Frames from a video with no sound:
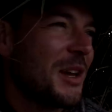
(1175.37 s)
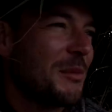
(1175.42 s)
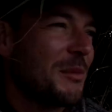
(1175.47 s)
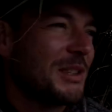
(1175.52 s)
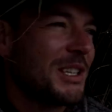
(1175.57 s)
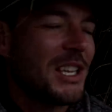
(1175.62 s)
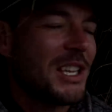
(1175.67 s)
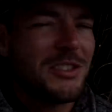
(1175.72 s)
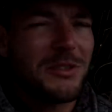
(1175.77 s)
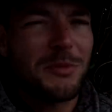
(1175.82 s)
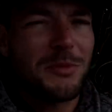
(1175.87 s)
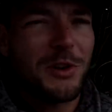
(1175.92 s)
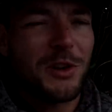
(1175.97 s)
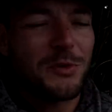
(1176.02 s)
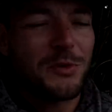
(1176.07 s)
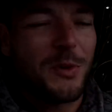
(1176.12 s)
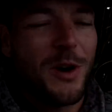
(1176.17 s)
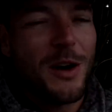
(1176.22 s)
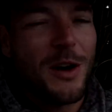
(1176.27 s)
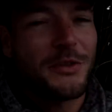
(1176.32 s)
But that's just
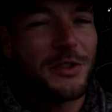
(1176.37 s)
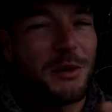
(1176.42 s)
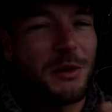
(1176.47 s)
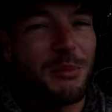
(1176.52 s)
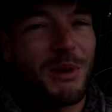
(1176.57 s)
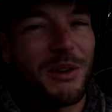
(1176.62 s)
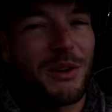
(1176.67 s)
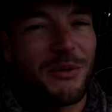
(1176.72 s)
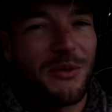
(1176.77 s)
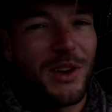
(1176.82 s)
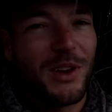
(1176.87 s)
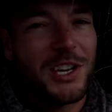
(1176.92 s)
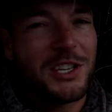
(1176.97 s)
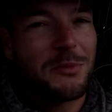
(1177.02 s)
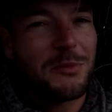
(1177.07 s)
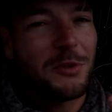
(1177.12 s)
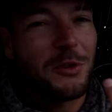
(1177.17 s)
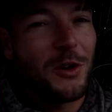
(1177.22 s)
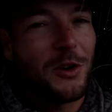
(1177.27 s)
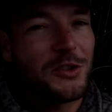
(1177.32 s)
because we're after the big fish,
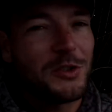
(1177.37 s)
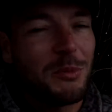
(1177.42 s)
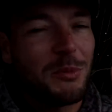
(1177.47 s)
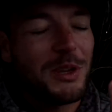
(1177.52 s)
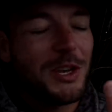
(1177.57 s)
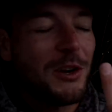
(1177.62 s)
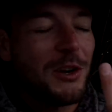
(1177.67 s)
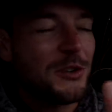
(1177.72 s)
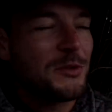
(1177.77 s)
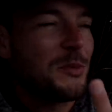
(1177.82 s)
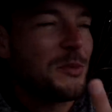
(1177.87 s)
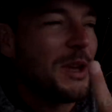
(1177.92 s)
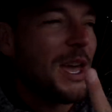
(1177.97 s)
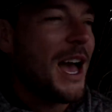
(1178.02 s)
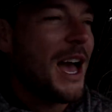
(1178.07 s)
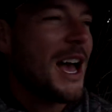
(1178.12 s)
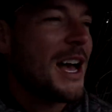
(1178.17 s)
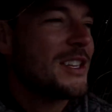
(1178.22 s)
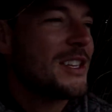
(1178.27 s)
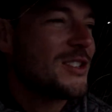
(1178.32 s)
but also because we
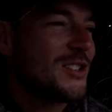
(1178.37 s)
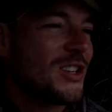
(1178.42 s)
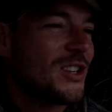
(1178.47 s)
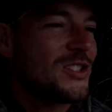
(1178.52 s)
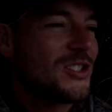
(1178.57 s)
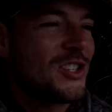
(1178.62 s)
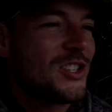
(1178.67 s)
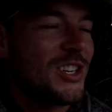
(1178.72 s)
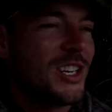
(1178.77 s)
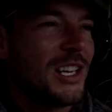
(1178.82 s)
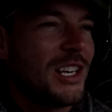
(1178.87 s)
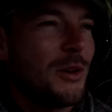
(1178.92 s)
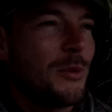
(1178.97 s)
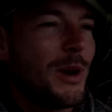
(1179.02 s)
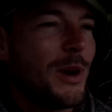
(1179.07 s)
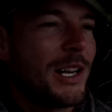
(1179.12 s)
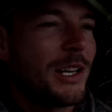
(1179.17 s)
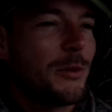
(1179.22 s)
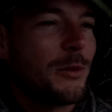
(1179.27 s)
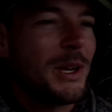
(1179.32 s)
had such shitty
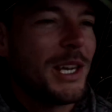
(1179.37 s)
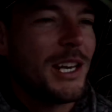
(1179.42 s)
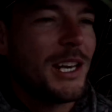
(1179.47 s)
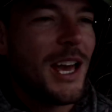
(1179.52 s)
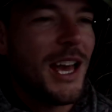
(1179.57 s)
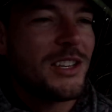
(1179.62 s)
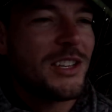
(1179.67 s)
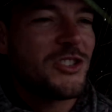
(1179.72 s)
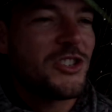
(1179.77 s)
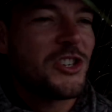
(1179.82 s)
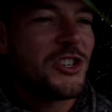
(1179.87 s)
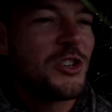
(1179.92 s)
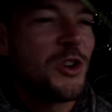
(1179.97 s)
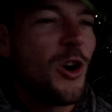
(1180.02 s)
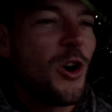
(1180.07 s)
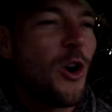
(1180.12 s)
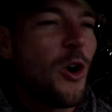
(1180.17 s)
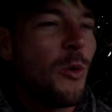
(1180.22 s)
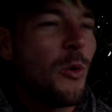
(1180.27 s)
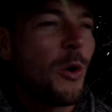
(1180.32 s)
weather. We either had
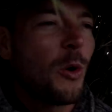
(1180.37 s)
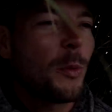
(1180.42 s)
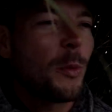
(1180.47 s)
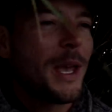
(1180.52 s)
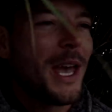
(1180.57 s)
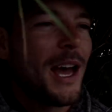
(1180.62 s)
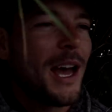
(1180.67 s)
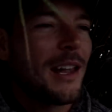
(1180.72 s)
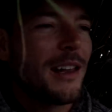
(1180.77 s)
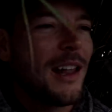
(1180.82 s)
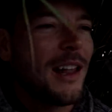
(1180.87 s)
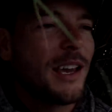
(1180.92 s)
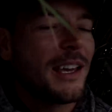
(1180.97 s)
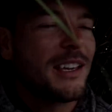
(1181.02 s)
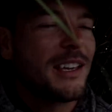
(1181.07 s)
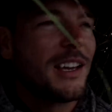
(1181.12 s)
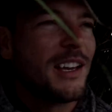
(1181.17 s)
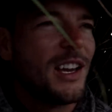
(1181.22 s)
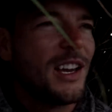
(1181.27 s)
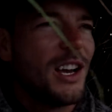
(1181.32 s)
snow or we had like